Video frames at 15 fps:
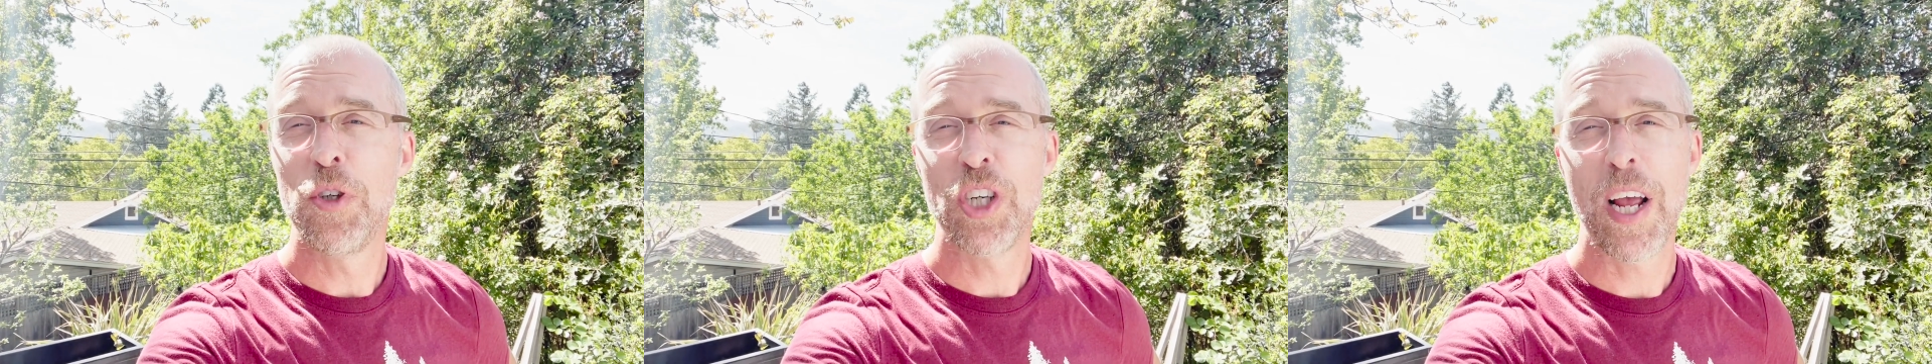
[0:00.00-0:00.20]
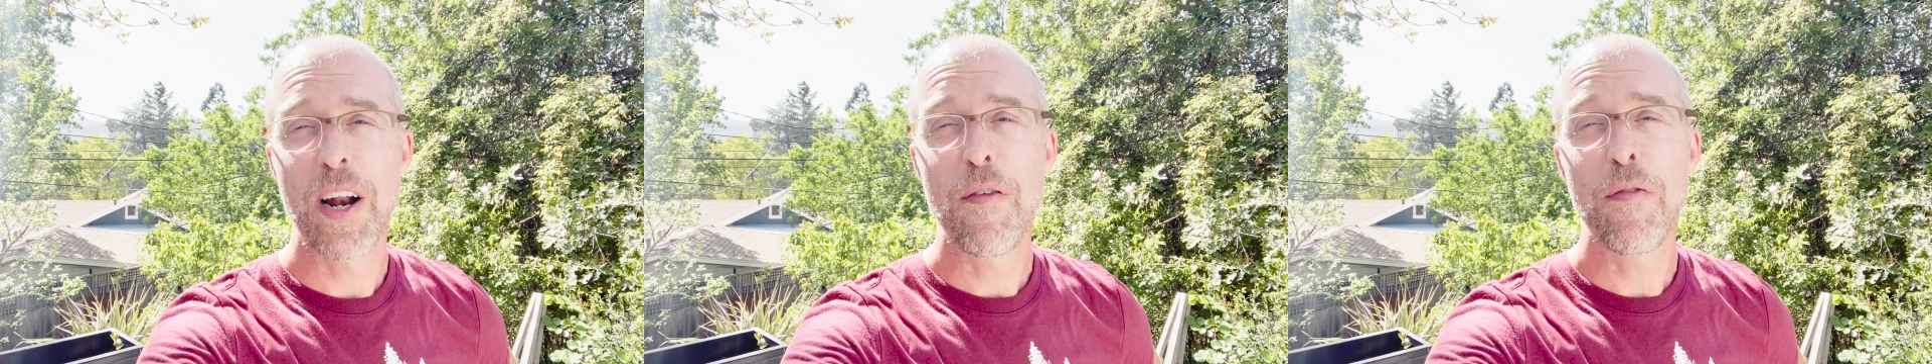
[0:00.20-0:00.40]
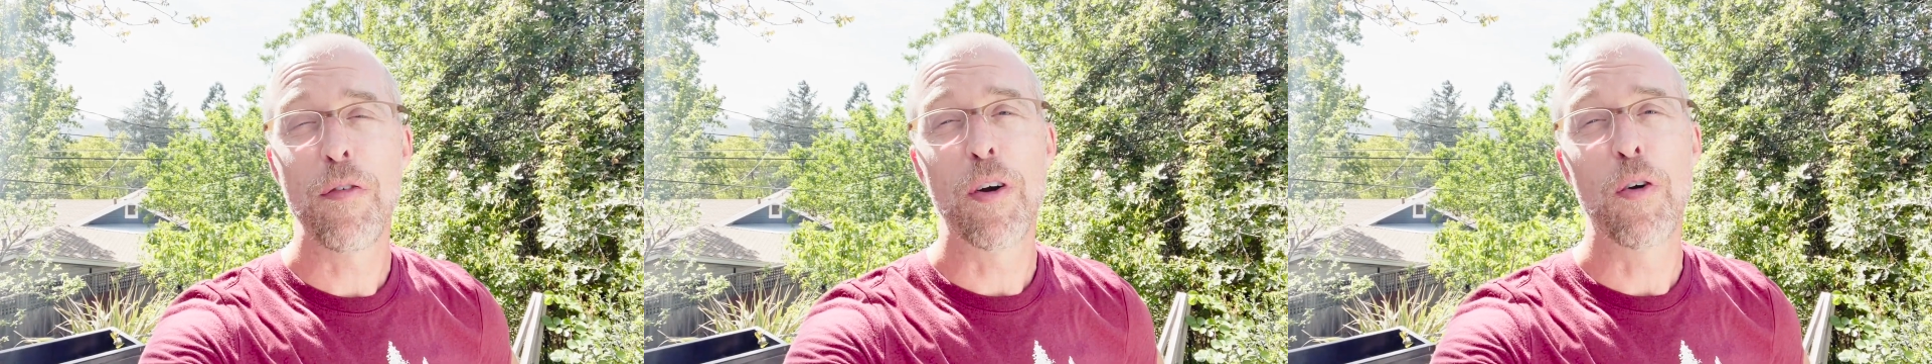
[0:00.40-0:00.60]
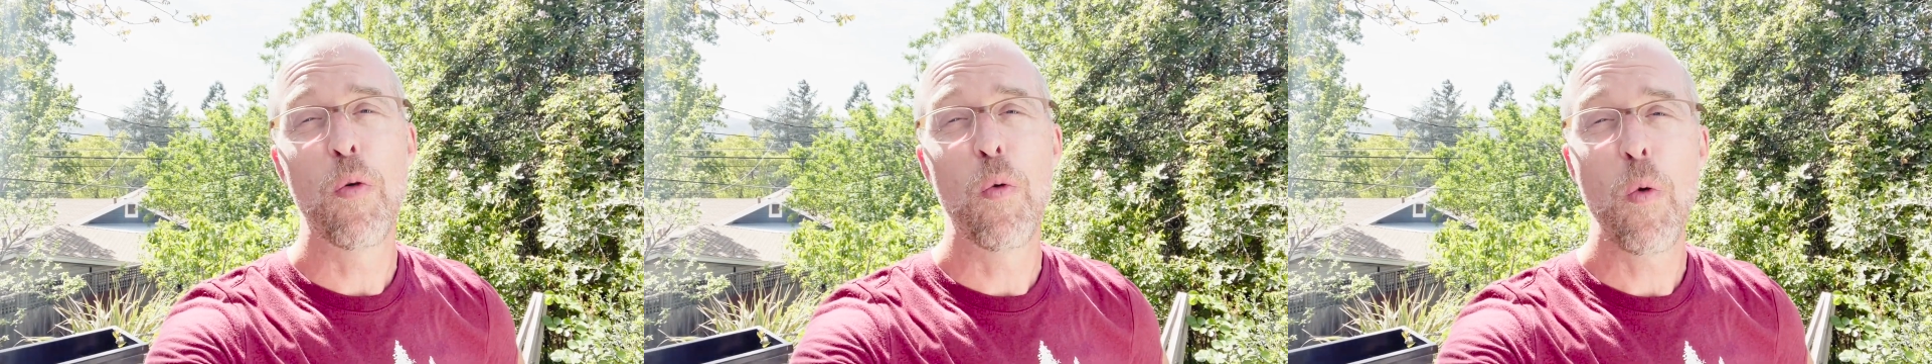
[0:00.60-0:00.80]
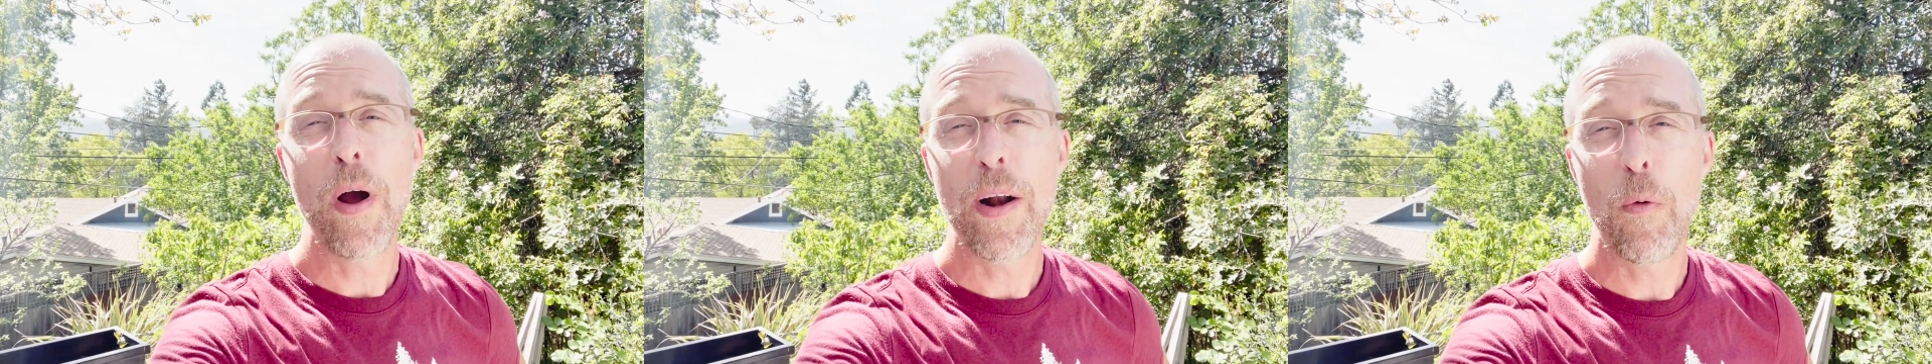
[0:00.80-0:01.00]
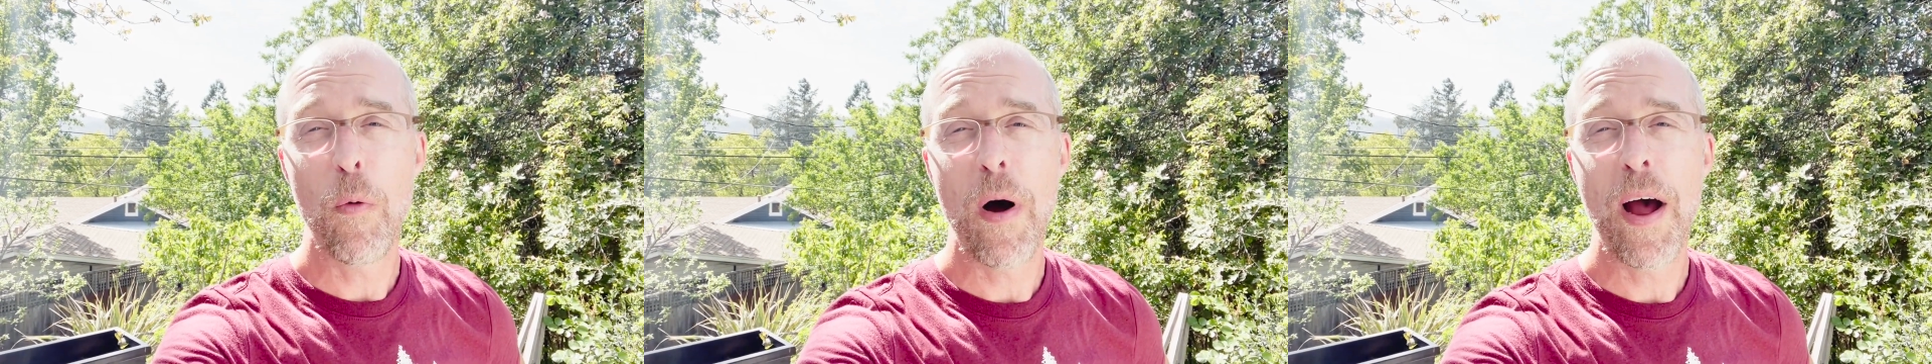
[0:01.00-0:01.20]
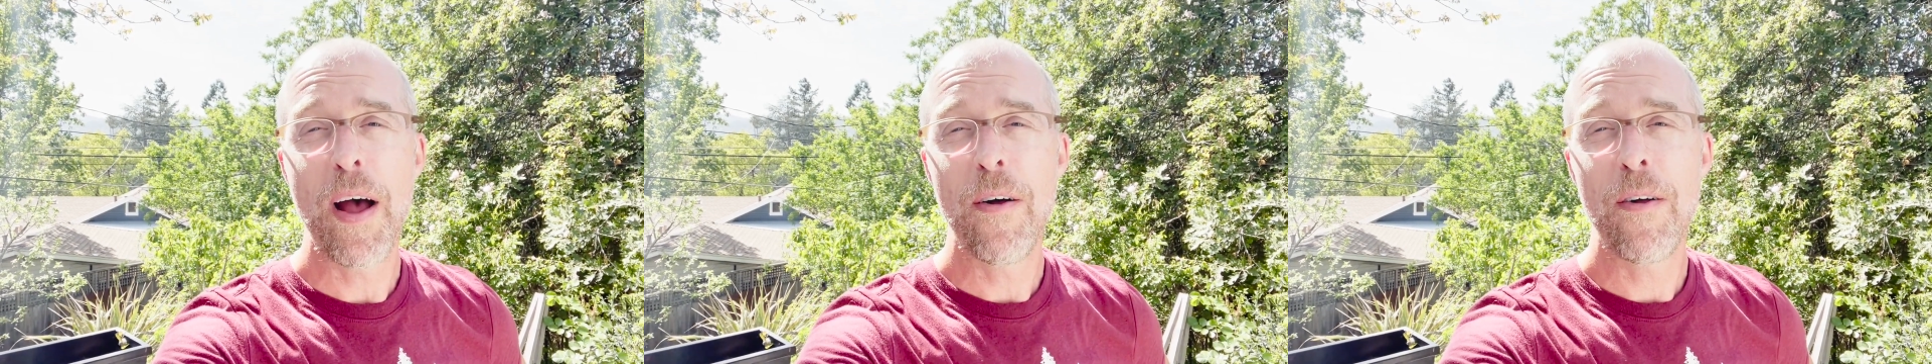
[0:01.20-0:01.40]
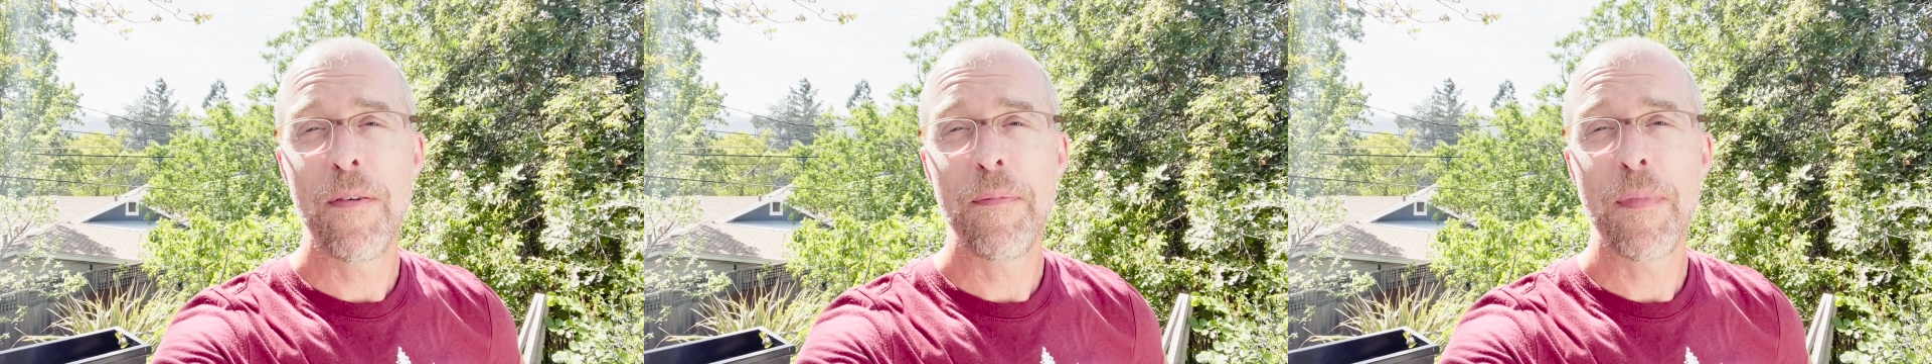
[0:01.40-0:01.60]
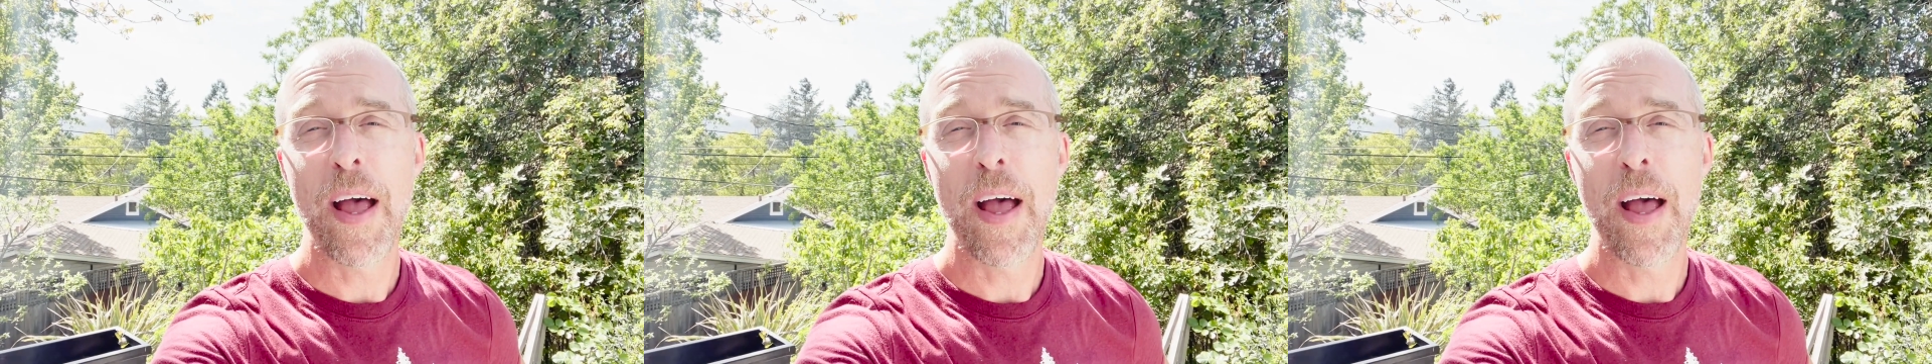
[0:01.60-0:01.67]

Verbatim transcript: channel for quite a while.